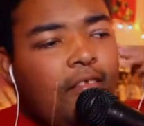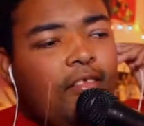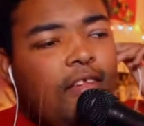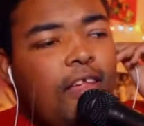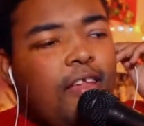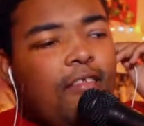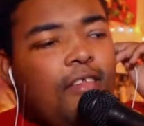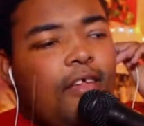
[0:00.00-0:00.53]

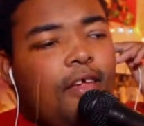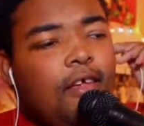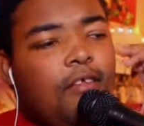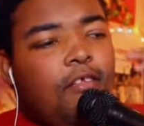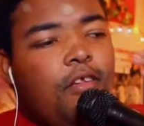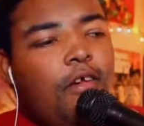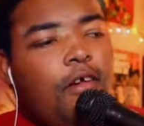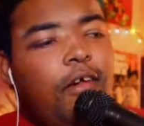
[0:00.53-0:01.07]
Now, I mentioned
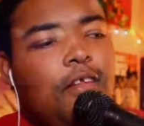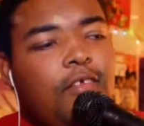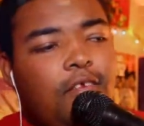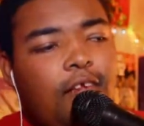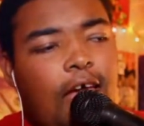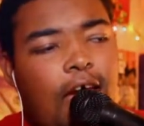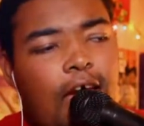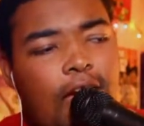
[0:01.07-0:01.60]
it in that last
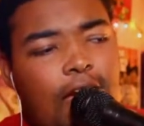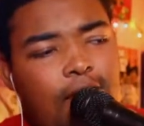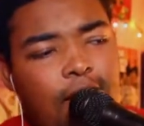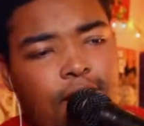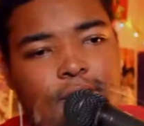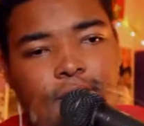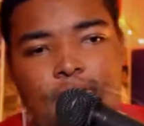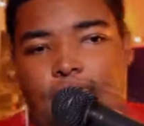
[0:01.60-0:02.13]

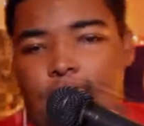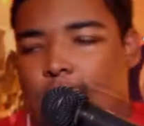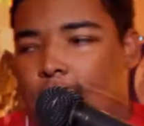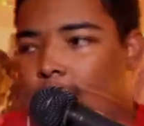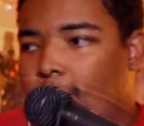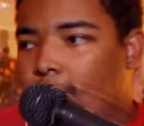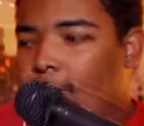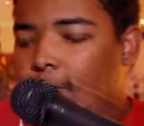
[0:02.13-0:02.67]
episode,
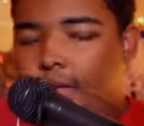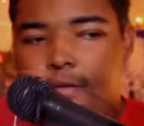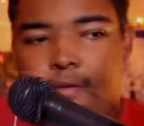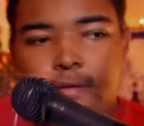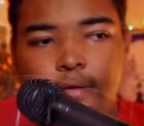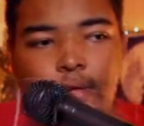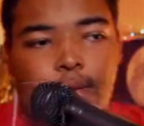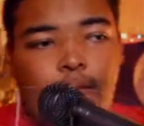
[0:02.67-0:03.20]

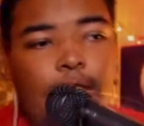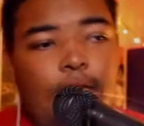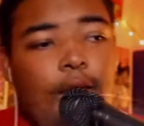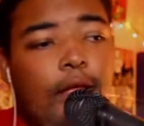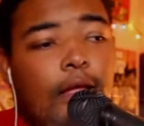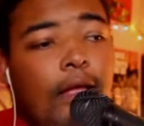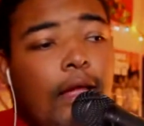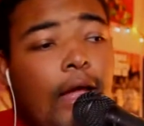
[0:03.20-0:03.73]
and I
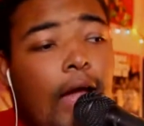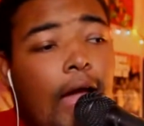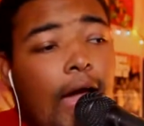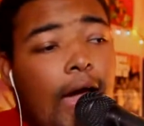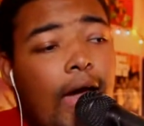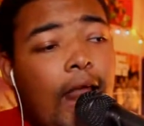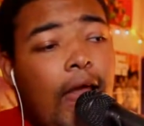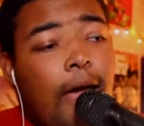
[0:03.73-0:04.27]
kept mentioning
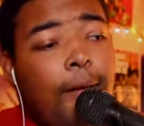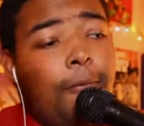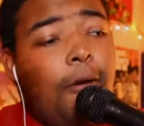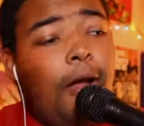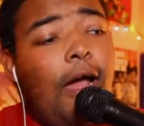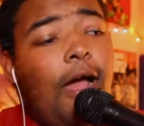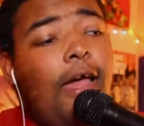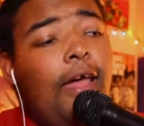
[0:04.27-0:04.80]

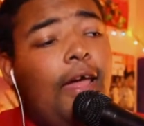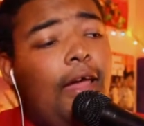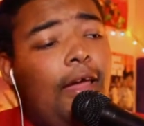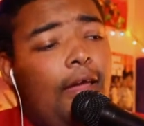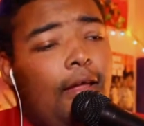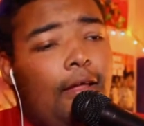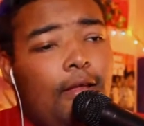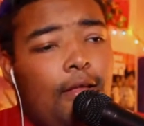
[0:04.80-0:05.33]
flow. And what I
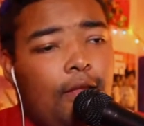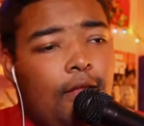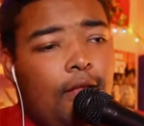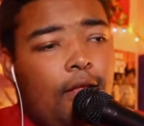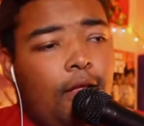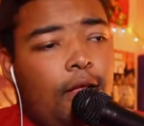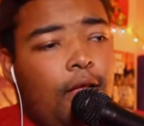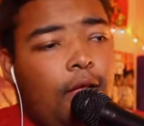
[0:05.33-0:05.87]
mean by
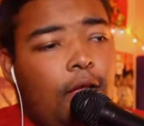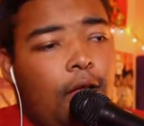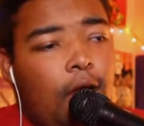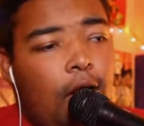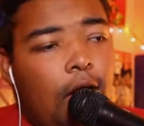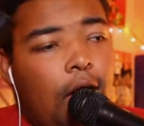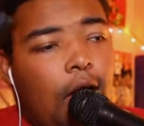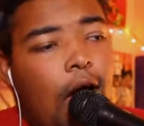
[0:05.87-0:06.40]
that in like in
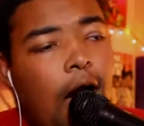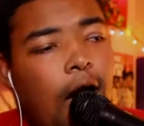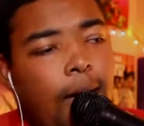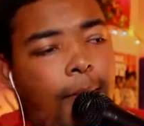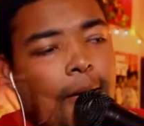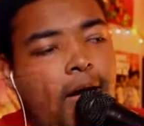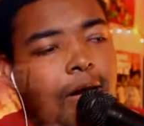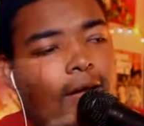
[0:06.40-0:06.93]
terms of
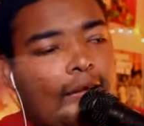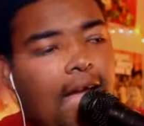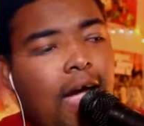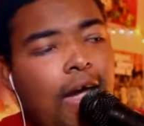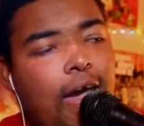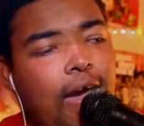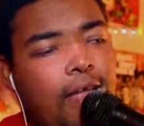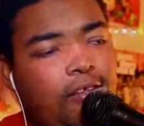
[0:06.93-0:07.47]
flow
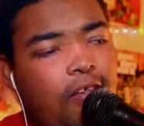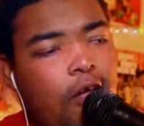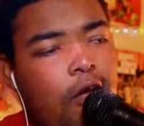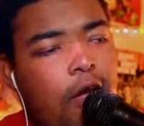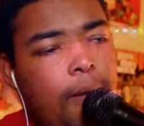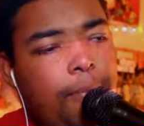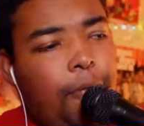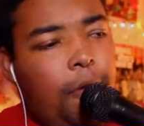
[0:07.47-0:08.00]

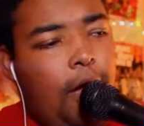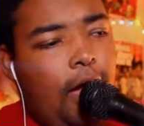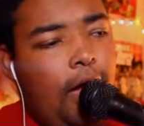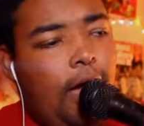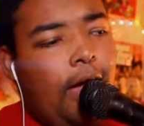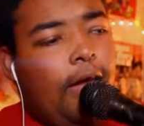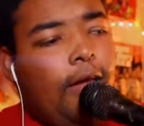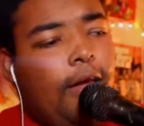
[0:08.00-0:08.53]
is like
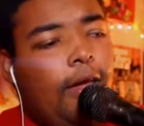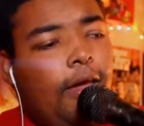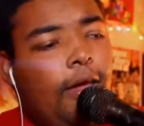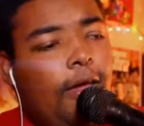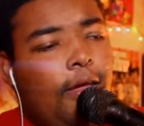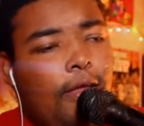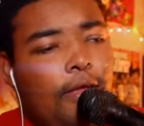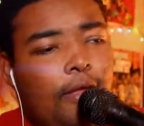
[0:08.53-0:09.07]

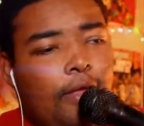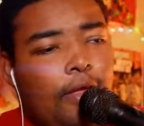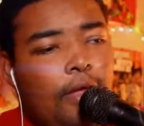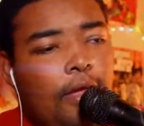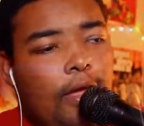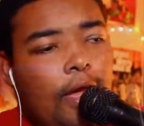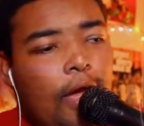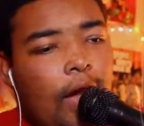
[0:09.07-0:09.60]
the
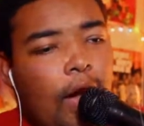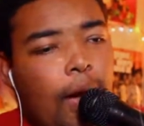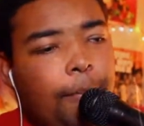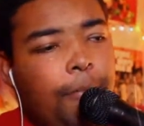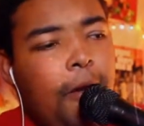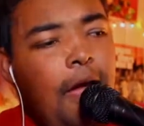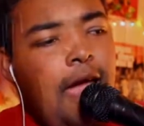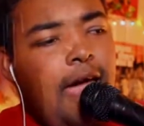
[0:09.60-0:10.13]
editing flow and
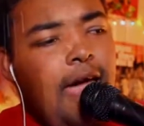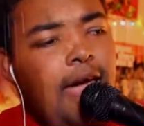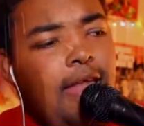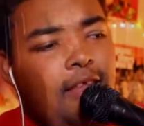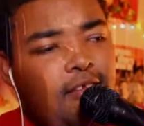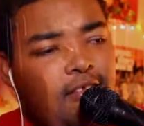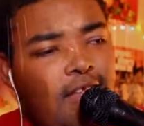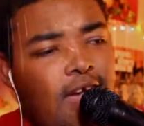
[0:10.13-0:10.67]
how the
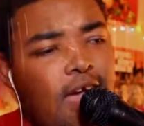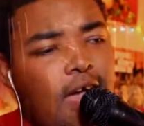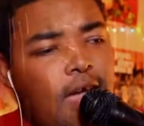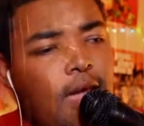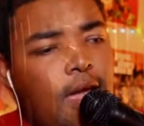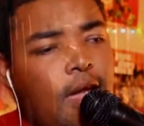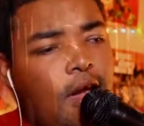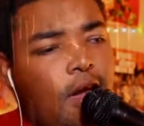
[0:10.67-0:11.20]
episode
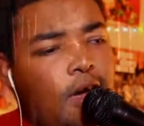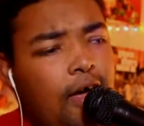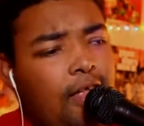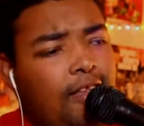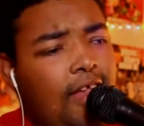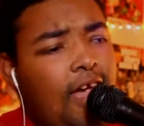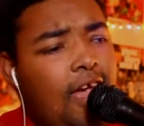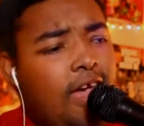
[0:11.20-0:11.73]
feels and how
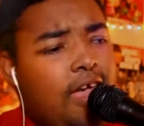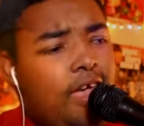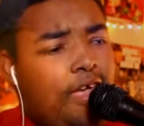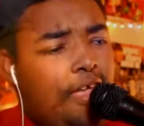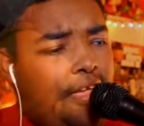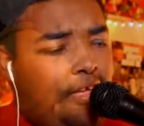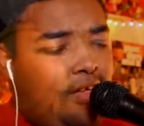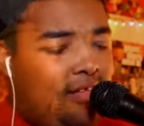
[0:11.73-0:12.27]
it gets
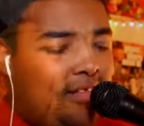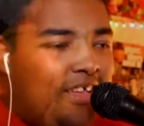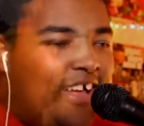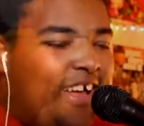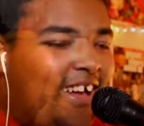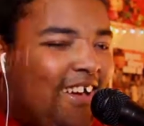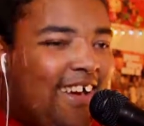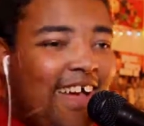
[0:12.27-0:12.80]
through
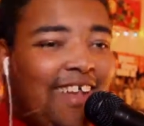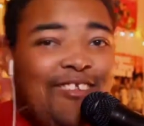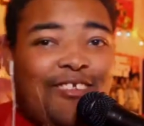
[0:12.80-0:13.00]
things.